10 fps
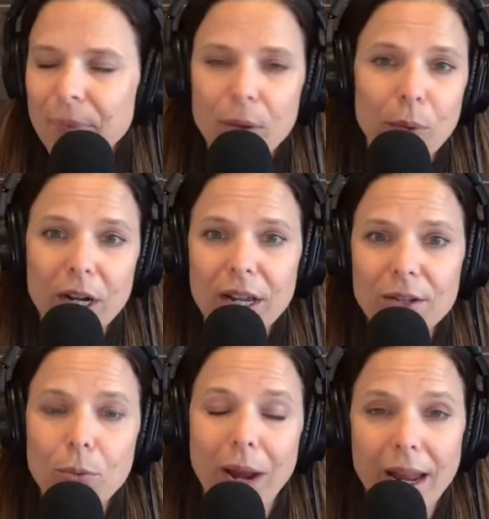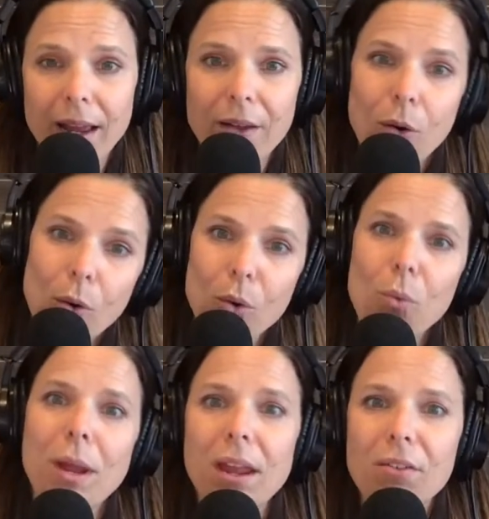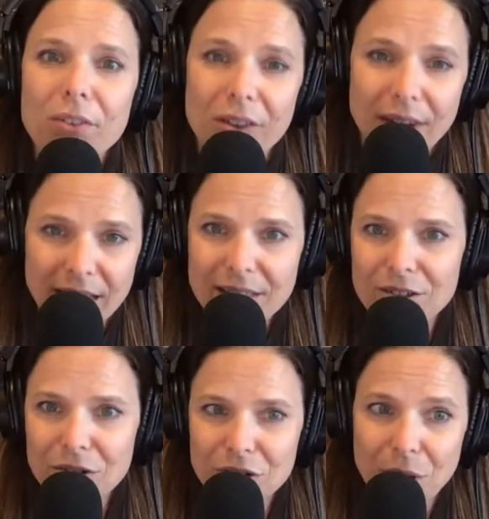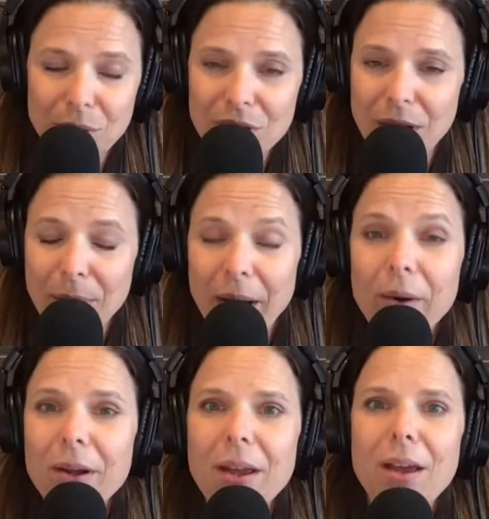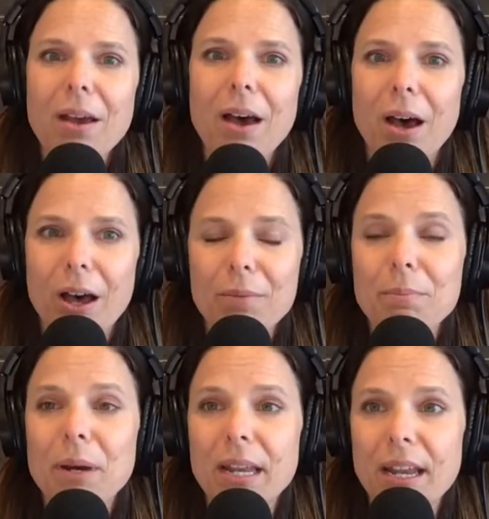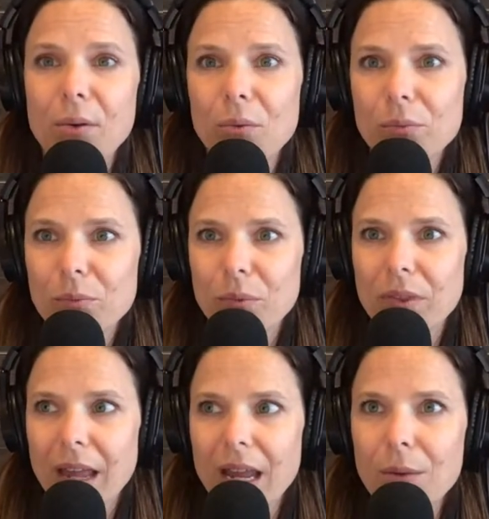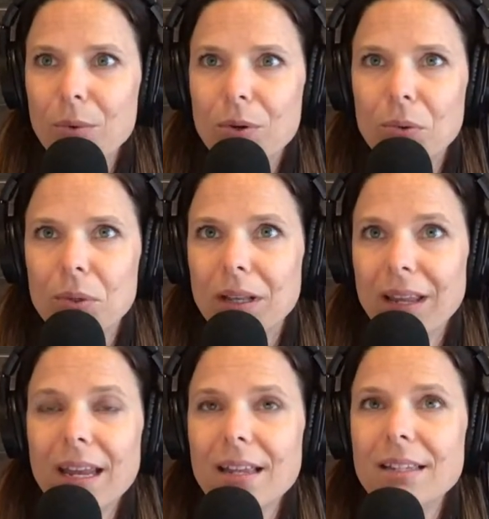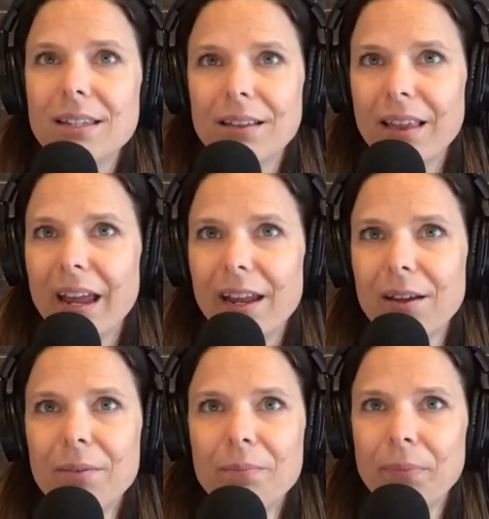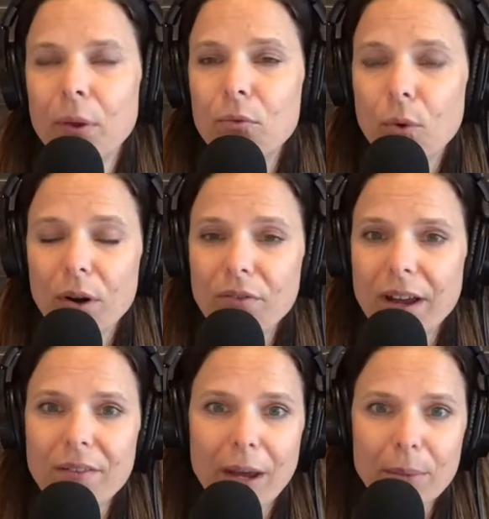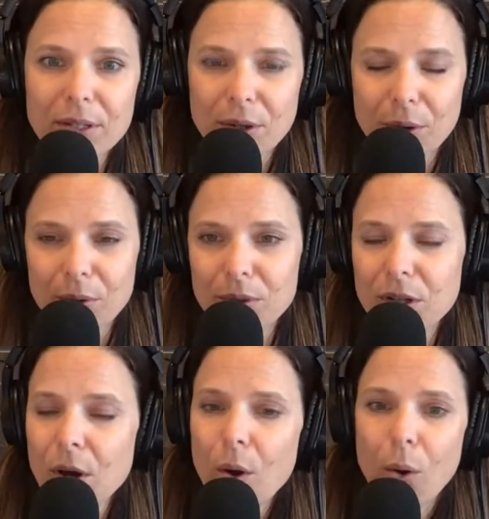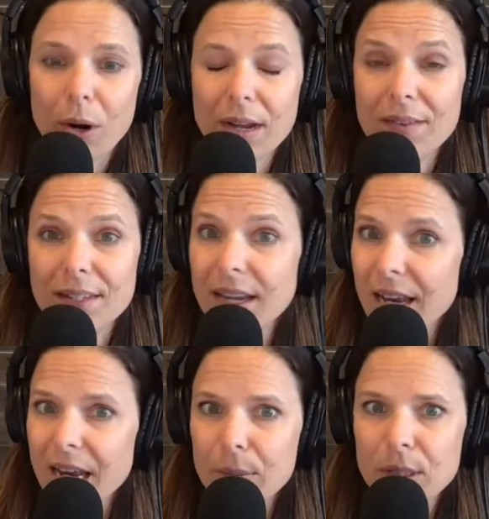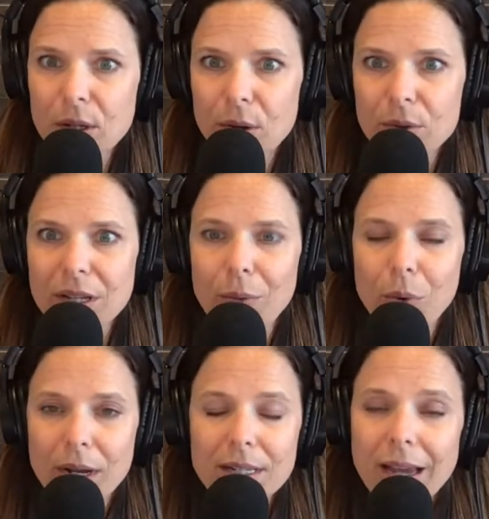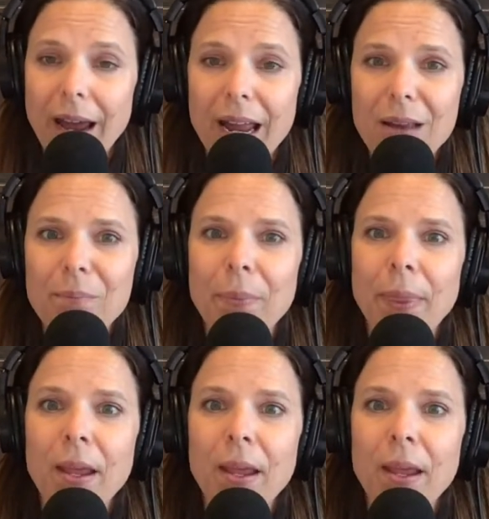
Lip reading: where you had to wait a whole week for the next show to come out. But they will release like 4 or 5 episodes or even 10 episodes at one time